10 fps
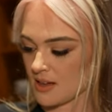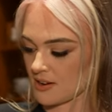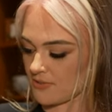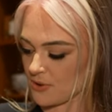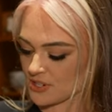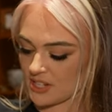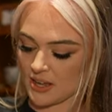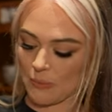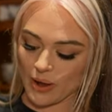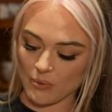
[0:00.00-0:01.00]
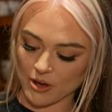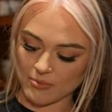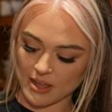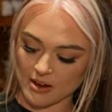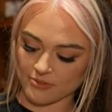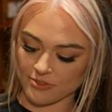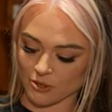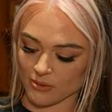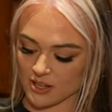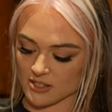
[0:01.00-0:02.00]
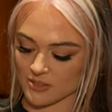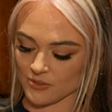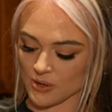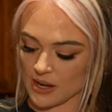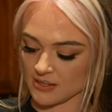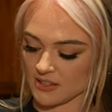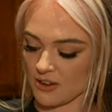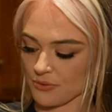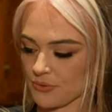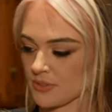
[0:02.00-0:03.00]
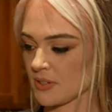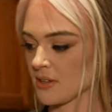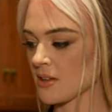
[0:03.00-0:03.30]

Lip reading: Unfortunately, we won't be able to film the interview ourselves.